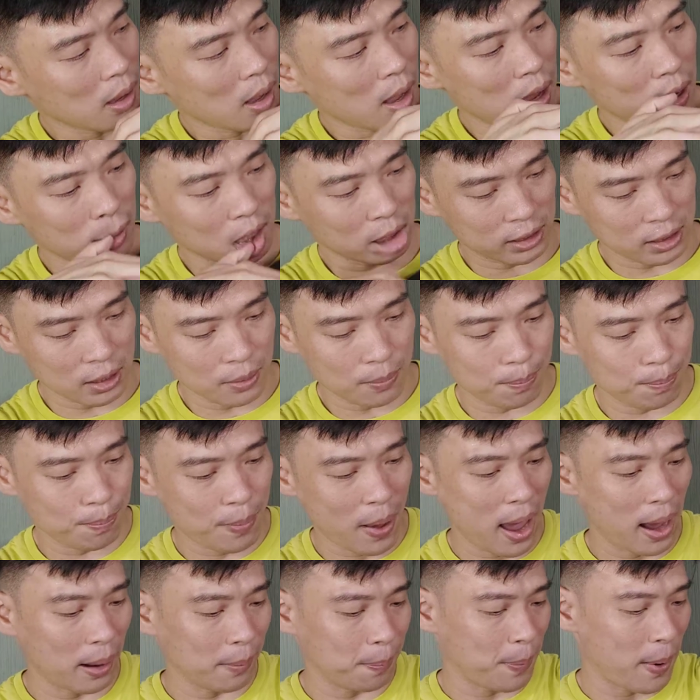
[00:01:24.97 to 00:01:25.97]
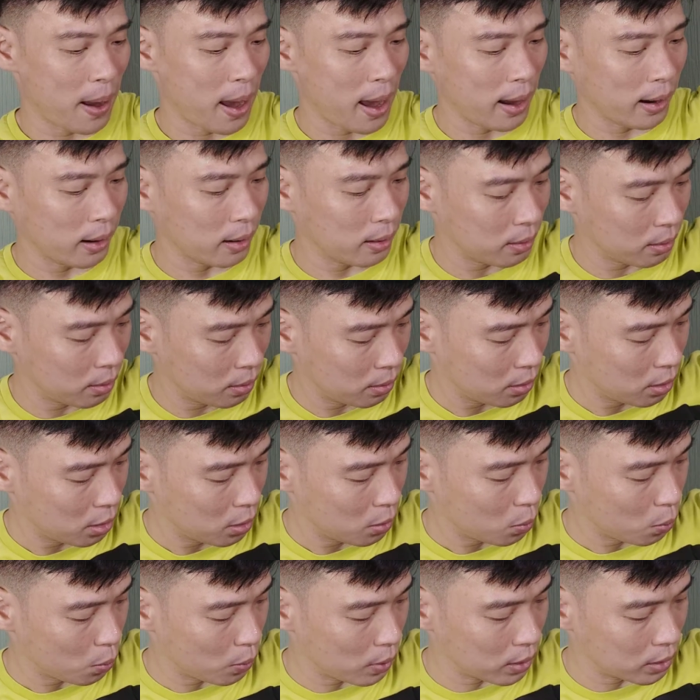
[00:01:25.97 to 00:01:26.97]
awesome backpack,
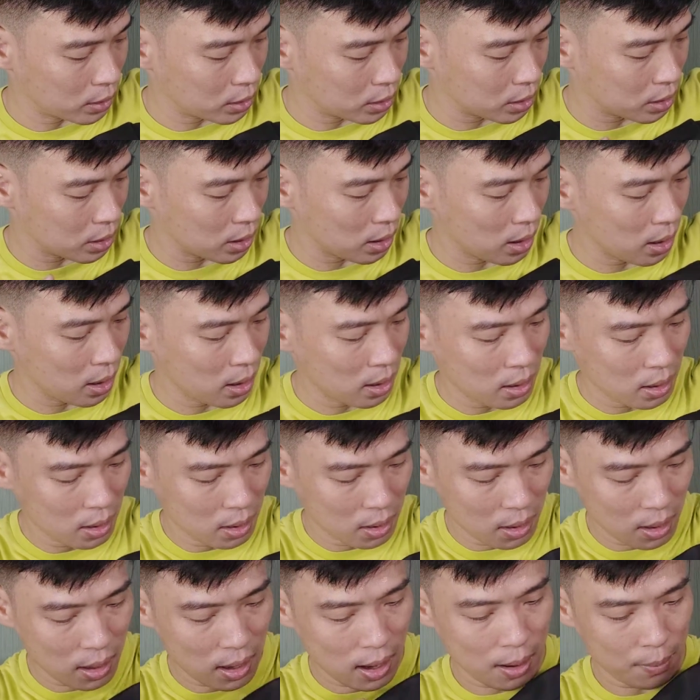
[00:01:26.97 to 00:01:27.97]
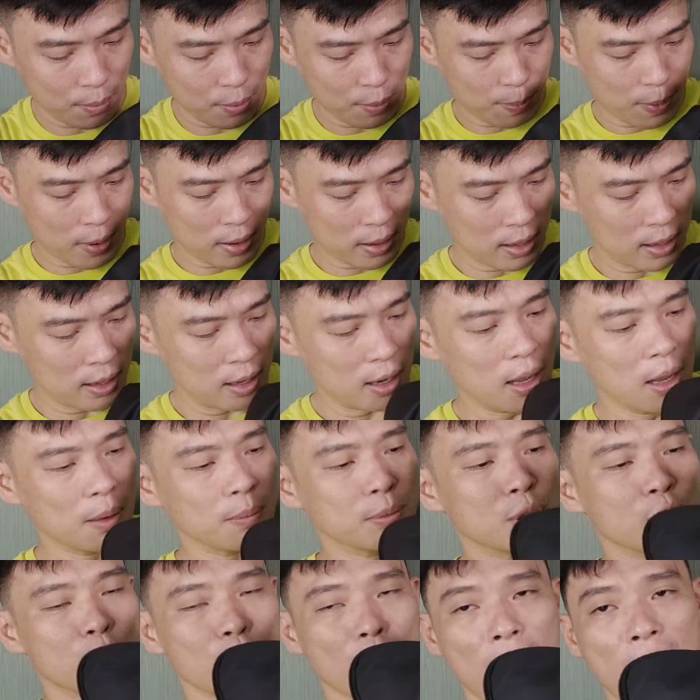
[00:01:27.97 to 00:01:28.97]
which everybody
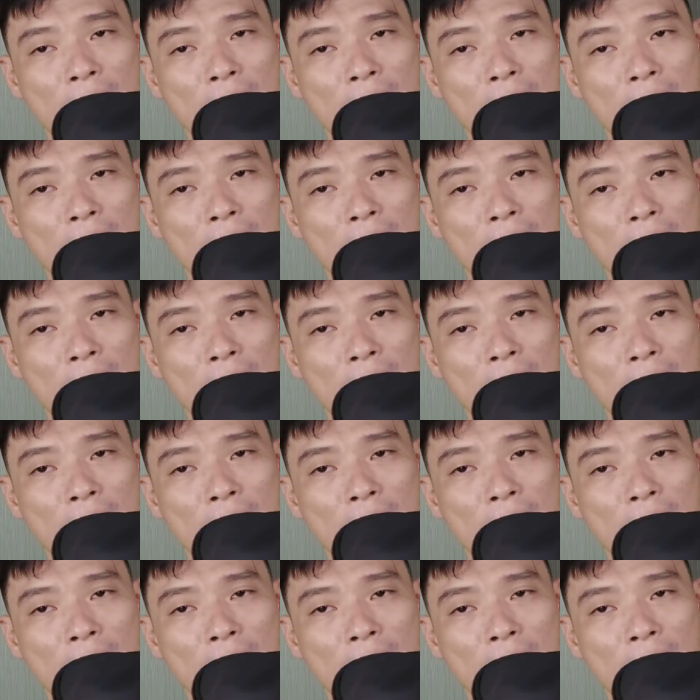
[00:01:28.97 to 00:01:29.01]
loves to